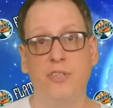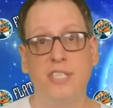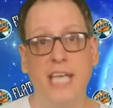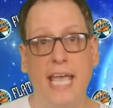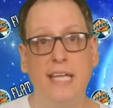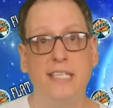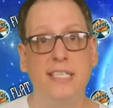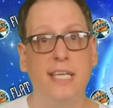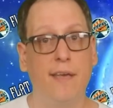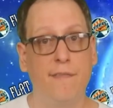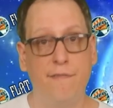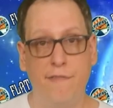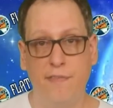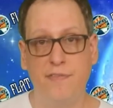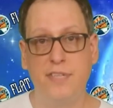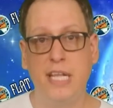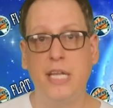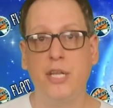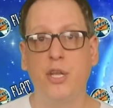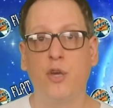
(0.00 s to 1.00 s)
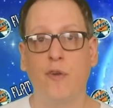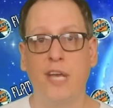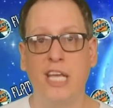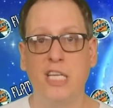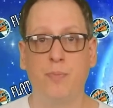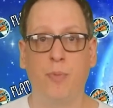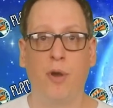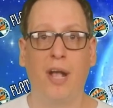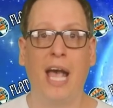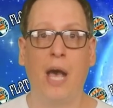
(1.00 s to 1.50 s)
rotating at 15
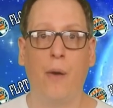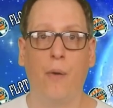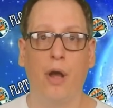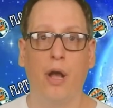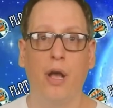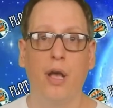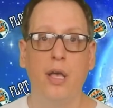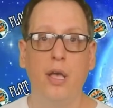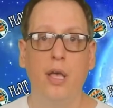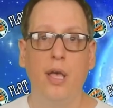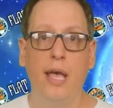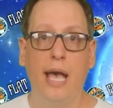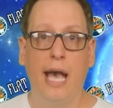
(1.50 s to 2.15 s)
degrees per hour.